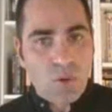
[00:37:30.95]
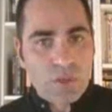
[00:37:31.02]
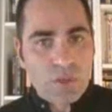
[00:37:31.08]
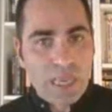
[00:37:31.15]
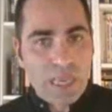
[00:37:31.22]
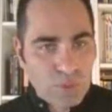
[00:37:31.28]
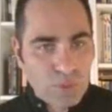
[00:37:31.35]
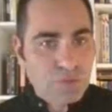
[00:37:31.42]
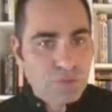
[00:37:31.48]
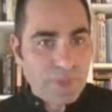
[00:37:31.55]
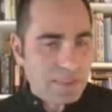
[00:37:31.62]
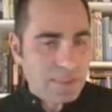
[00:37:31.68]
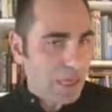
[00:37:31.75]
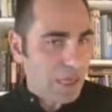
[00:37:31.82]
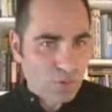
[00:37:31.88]
okay, which
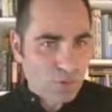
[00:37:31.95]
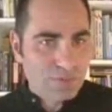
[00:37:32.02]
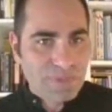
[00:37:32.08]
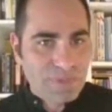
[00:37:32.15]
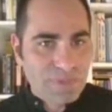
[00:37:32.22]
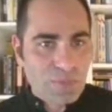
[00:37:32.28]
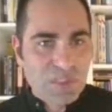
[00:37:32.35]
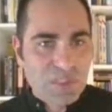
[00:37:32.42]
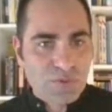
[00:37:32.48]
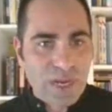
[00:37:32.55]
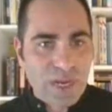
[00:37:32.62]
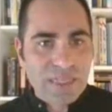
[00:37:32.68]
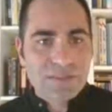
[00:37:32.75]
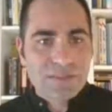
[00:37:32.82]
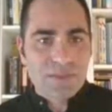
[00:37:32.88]
means I will
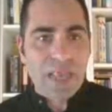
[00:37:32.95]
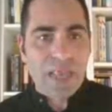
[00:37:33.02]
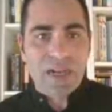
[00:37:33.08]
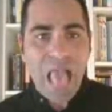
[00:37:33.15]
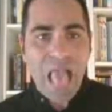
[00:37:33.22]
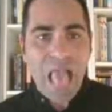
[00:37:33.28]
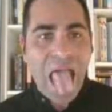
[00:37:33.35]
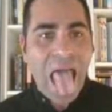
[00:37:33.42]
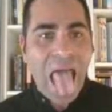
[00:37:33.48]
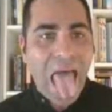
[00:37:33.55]
demonstrate like,